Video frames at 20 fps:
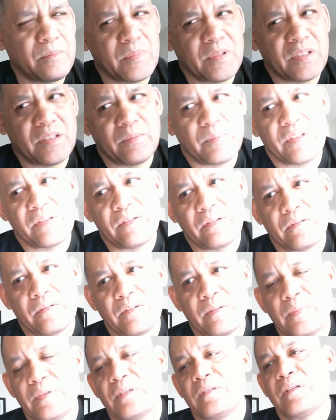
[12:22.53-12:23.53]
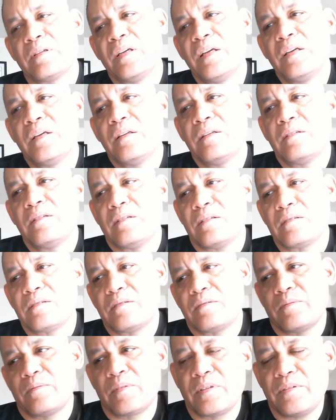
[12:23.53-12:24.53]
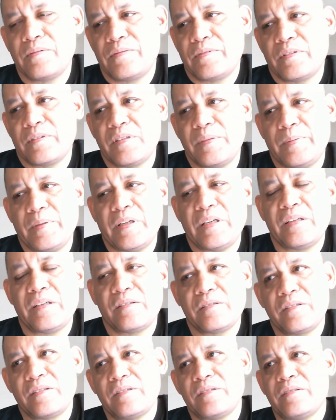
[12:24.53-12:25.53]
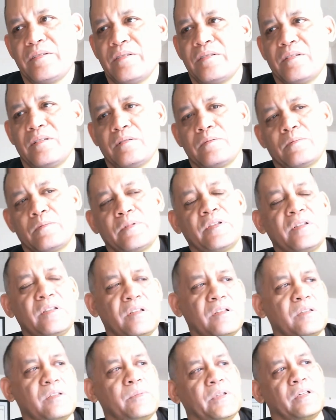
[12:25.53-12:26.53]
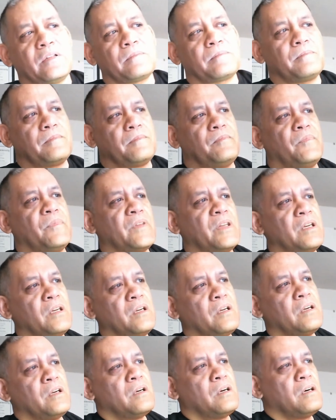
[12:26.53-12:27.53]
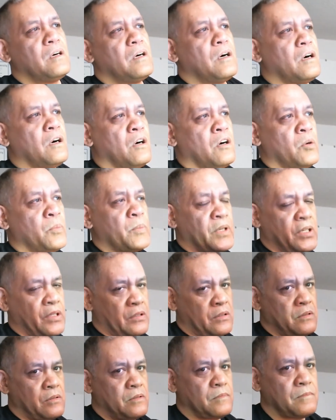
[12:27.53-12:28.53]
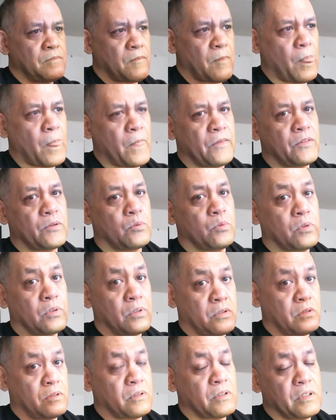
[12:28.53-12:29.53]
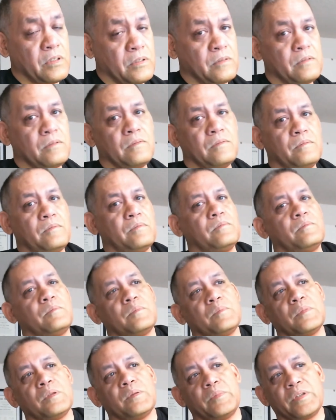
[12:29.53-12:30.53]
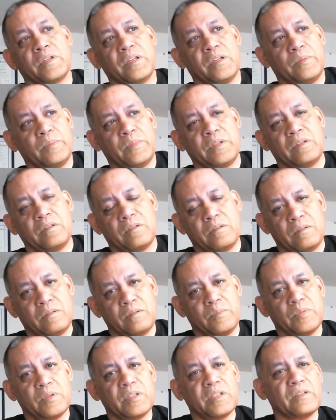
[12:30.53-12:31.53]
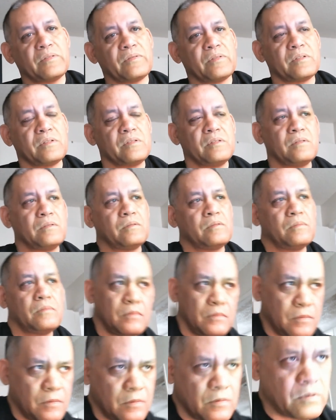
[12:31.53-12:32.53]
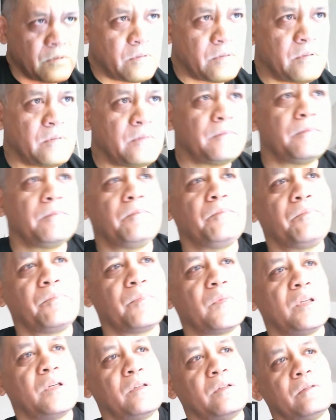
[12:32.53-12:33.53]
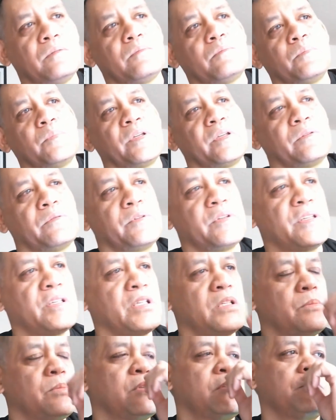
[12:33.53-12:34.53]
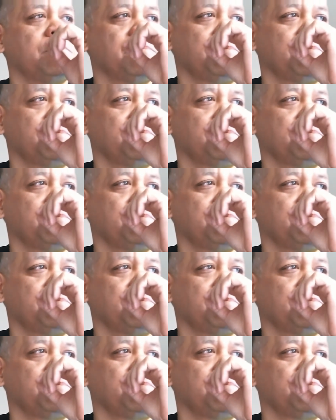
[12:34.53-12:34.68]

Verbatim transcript: might be sooner, but that's one of the first passages in John where he talks about all men, the world, becoming believers or uh, being redeemed.